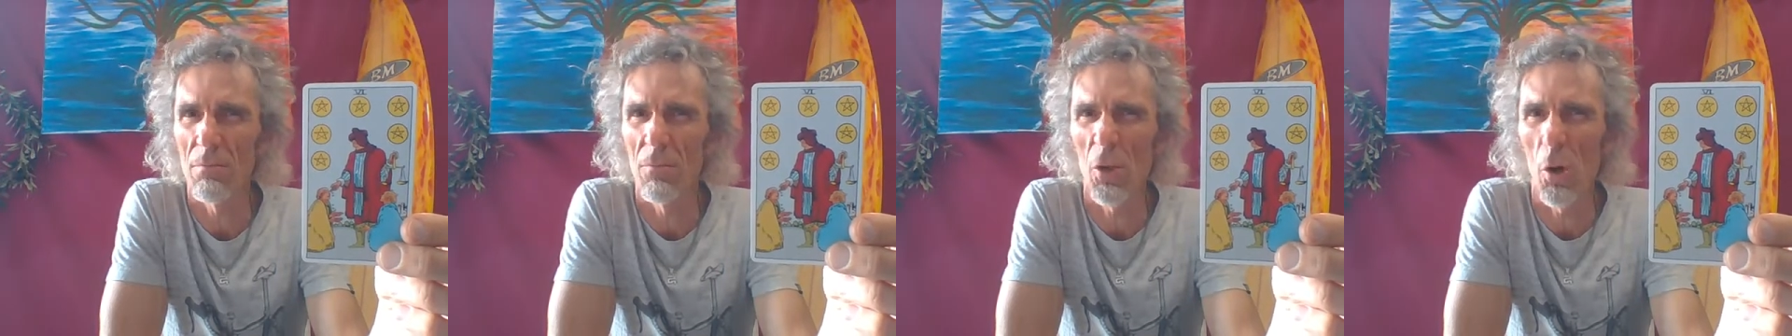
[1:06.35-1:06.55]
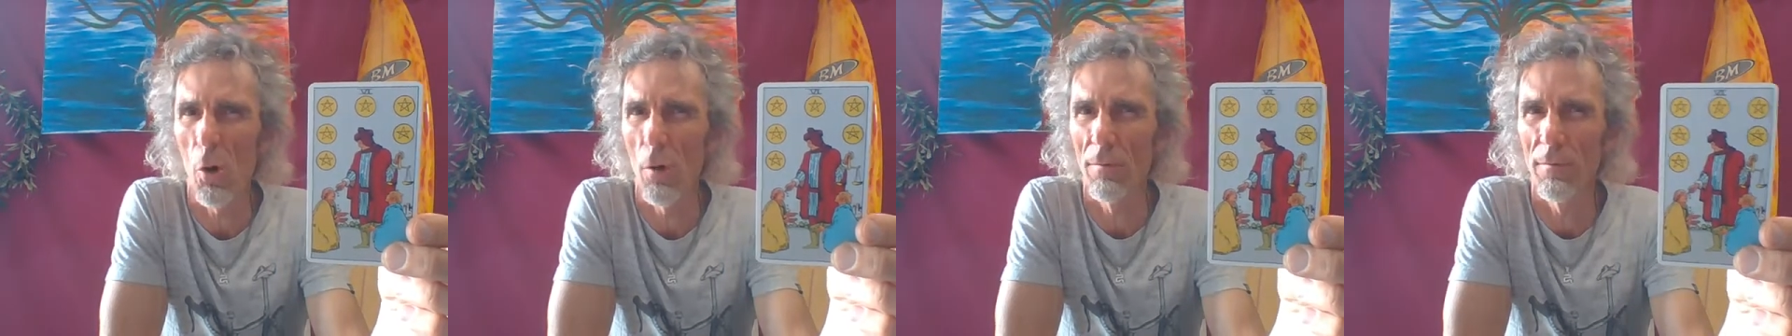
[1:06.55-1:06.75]

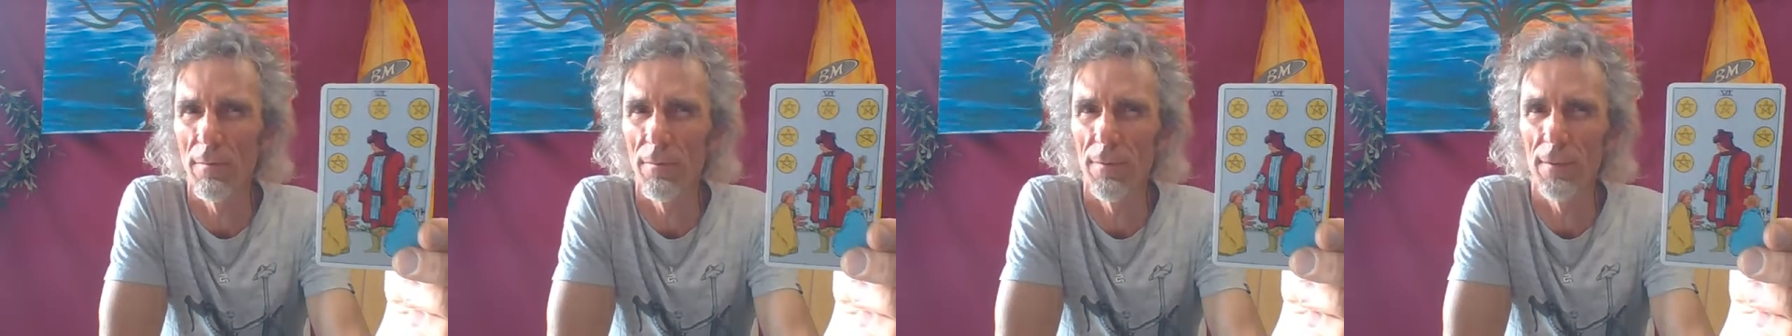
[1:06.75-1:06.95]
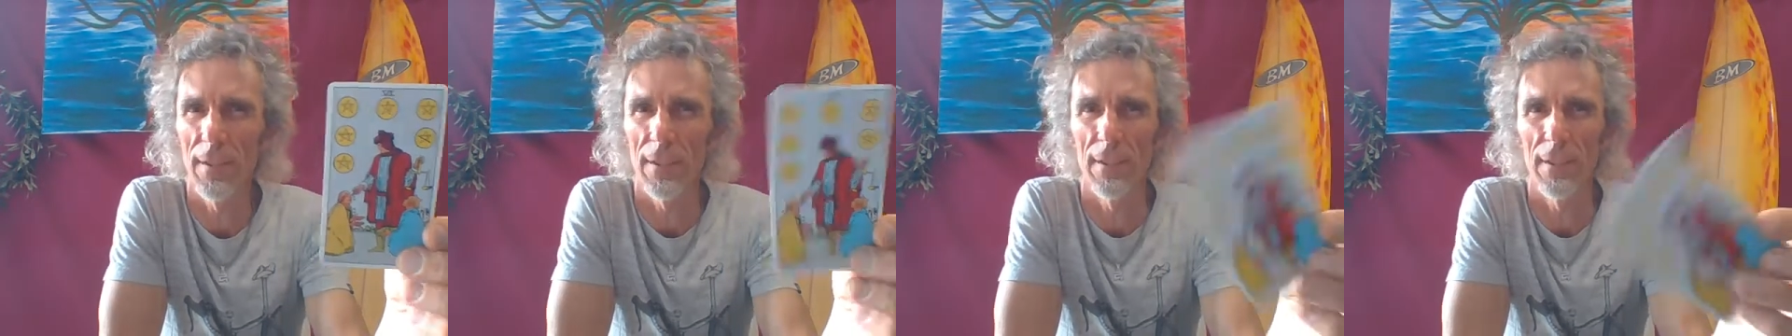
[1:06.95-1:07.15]

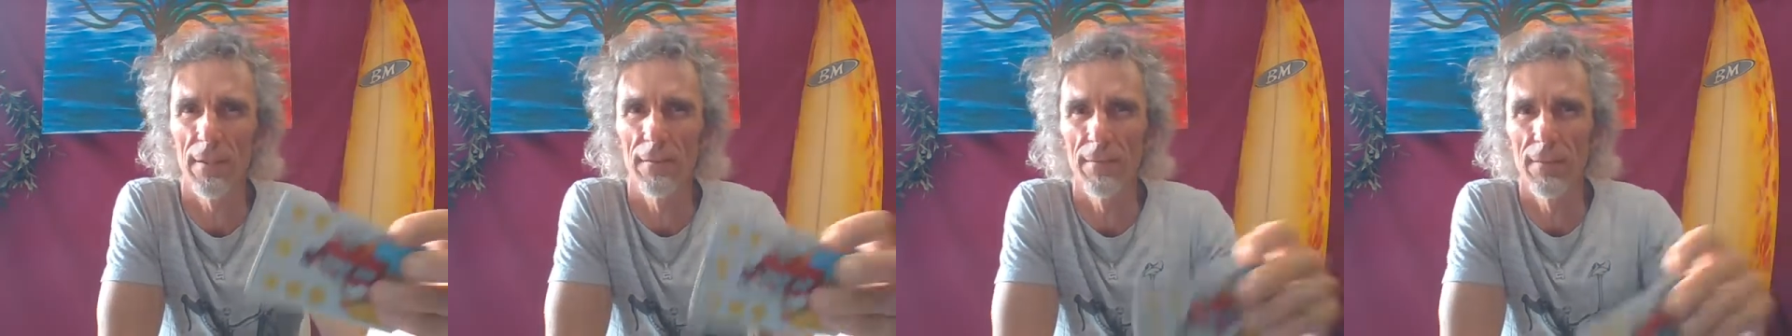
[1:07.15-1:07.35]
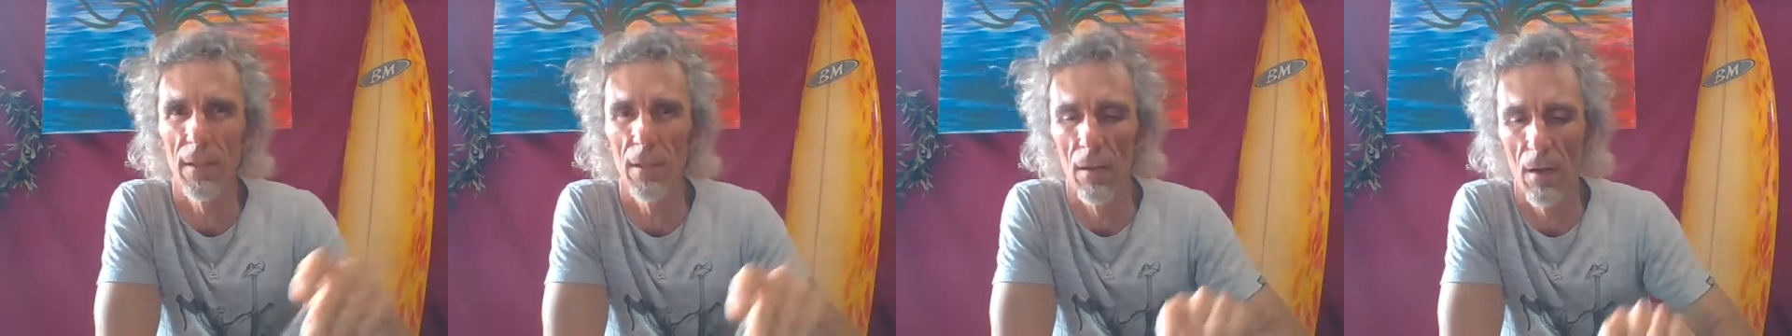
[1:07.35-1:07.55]
conflict,
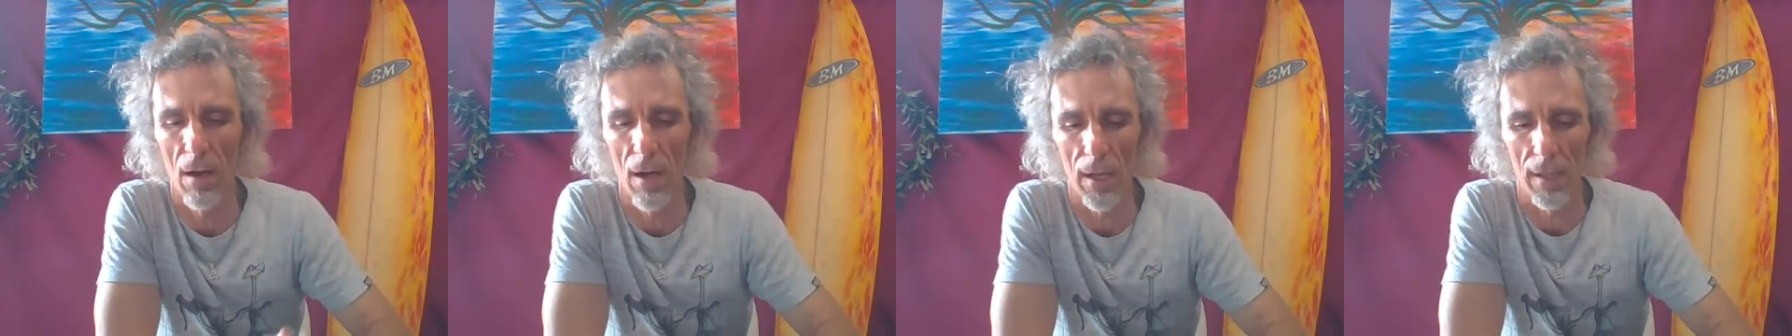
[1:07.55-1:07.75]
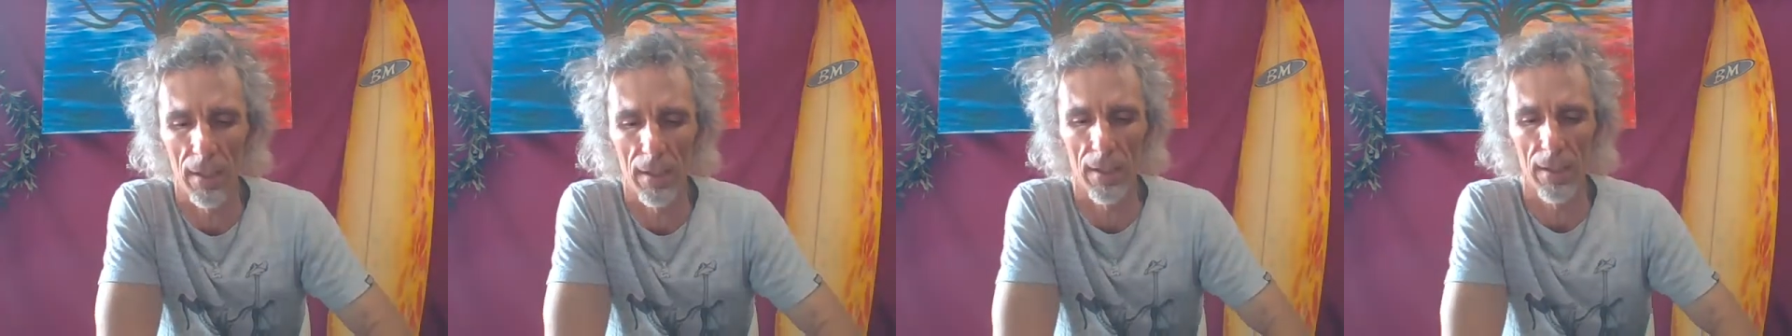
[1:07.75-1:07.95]
if you
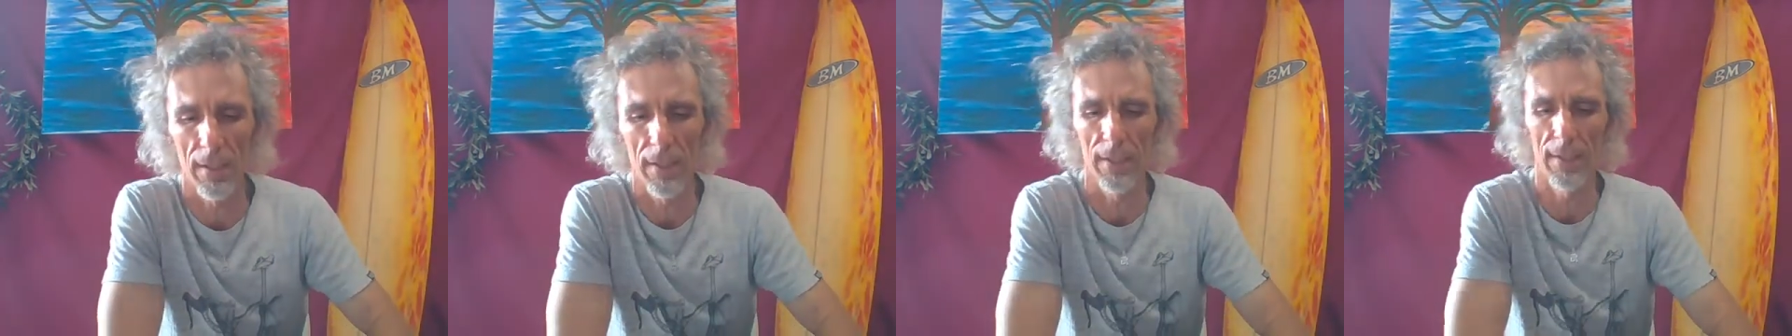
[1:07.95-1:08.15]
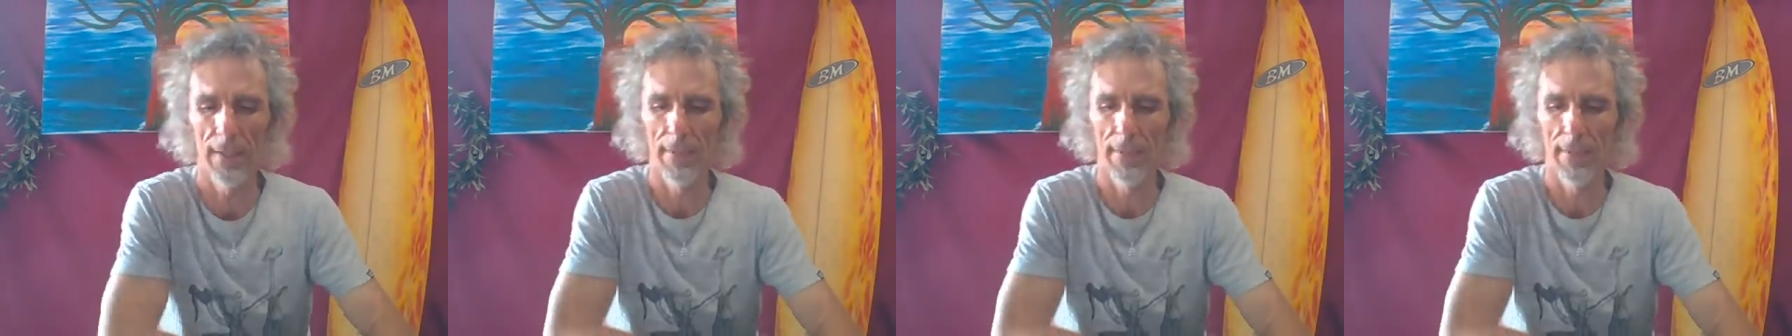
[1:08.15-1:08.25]
like,